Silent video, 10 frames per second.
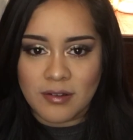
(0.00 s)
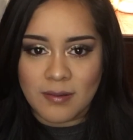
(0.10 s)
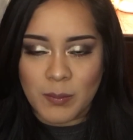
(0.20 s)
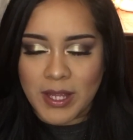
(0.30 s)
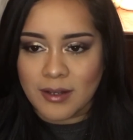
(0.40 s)
this
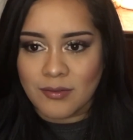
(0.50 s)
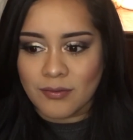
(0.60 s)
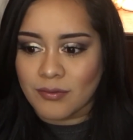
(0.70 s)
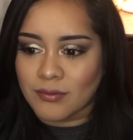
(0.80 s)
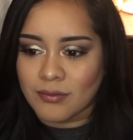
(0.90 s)
back
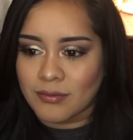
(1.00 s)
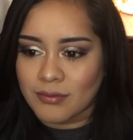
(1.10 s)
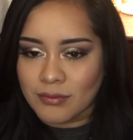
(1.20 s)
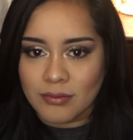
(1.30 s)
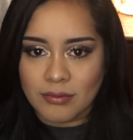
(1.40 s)
and
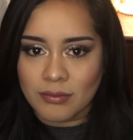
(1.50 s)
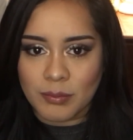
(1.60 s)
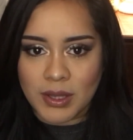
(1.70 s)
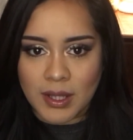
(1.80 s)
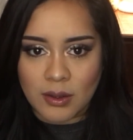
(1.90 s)

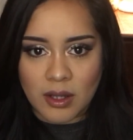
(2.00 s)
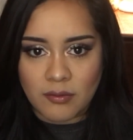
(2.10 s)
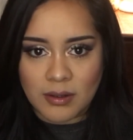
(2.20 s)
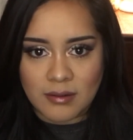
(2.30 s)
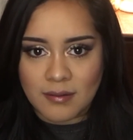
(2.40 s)
be like, I
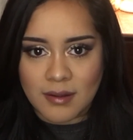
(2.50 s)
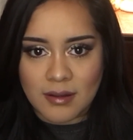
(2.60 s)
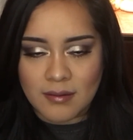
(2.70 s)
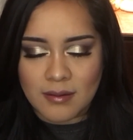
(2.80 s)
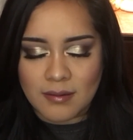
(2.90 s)
forgot to say
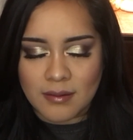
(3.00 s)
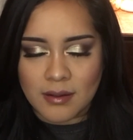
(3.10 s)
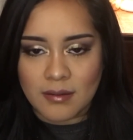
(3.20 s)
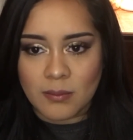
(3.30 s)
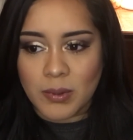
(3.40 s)
this and
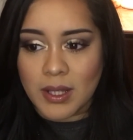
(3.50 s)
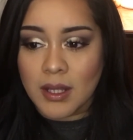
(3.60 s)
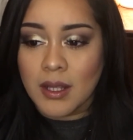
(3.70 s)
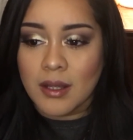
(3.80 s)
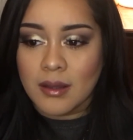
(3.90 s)
this, but
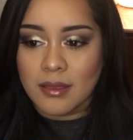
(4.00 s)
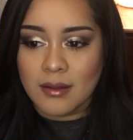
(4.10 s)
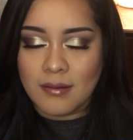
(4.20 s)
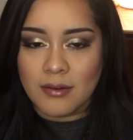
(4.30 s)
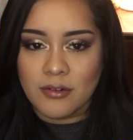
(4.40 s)

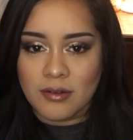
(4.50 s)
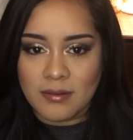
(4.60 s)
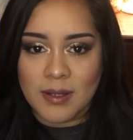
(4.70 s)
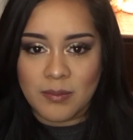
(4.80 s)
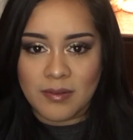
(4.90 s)
these are just
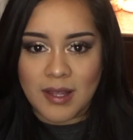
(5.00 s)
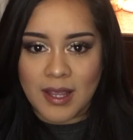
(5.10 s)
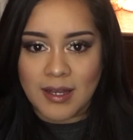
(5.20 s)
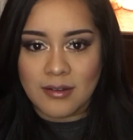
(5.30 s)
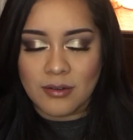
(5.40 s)
tips that
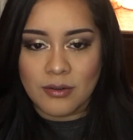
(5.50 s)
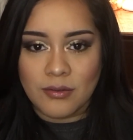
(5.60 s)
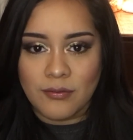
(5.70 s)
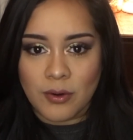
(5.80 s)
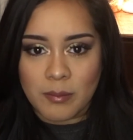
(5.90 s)
I
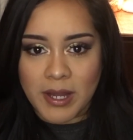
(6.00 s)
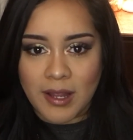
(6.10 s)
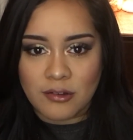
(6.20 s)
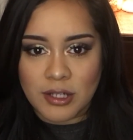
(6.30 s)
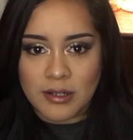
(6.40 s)
do for my
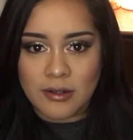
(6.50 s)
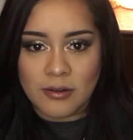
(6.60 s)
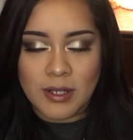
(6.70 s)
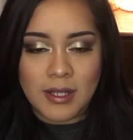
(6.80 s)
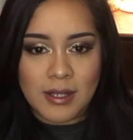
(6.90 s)

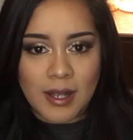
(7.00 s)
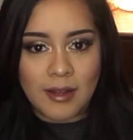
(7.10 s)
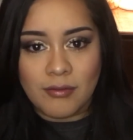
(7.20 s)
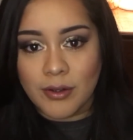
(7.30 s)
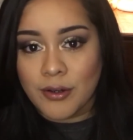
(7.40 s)
eyeshadow.
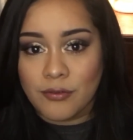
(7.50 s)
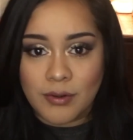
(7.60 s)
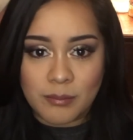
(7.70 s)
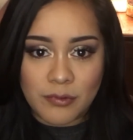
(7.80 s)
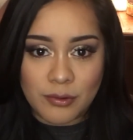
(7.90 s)
I've learned
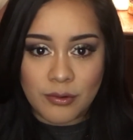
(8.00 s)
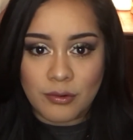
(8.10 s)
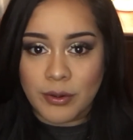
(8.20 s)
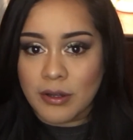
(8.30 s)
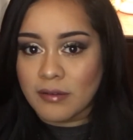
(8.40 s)
from
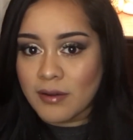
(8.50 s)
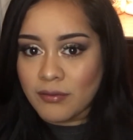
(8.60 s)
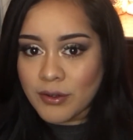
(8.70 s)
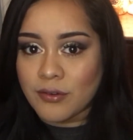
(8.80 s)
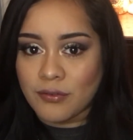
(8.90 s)
tutorials, I've
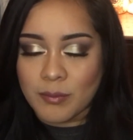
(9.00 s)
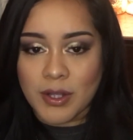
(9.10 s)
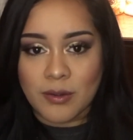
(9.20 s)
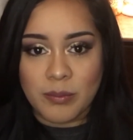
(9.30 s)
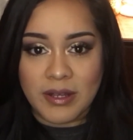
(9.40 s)
learned from
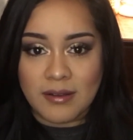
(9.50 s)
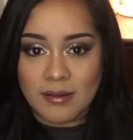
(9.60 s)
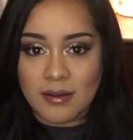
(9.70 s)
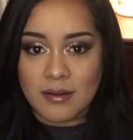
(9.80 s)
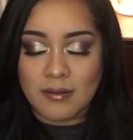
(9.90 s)
other
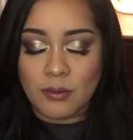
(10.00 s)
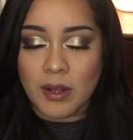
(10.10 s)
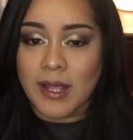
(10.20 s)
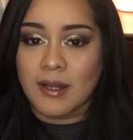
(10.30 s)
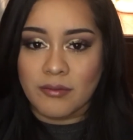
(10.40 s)
places,
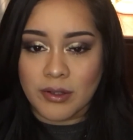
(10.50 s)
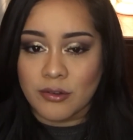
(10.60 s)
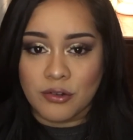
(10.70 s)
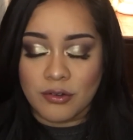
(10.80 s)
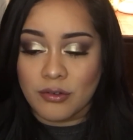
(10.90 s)
and I've
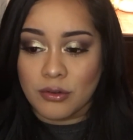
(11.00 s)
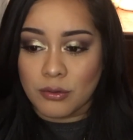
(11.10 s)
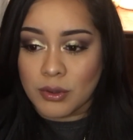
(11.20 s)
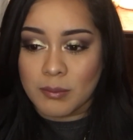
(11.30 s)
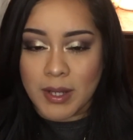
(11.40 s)
learned just
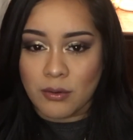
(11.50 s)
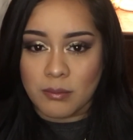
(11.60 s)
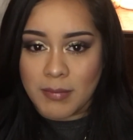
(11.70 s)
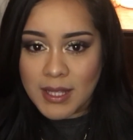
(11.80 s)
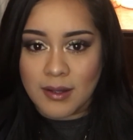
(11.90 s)
doing my
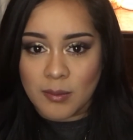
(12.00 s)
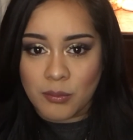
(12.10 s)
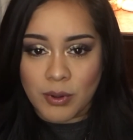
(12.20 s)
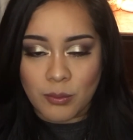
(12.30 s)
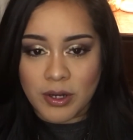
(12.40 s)
own makeup,
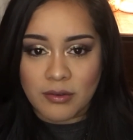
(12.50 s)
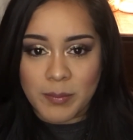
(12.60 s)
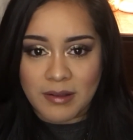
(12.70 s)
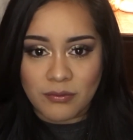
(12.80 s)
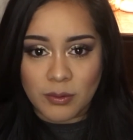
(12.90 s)
what works
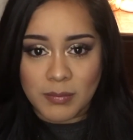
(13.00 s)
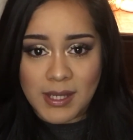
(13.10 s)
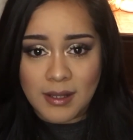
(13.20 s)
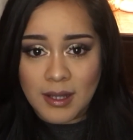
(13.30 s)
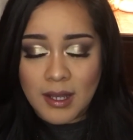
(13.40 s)
best for
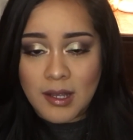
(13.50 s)
me.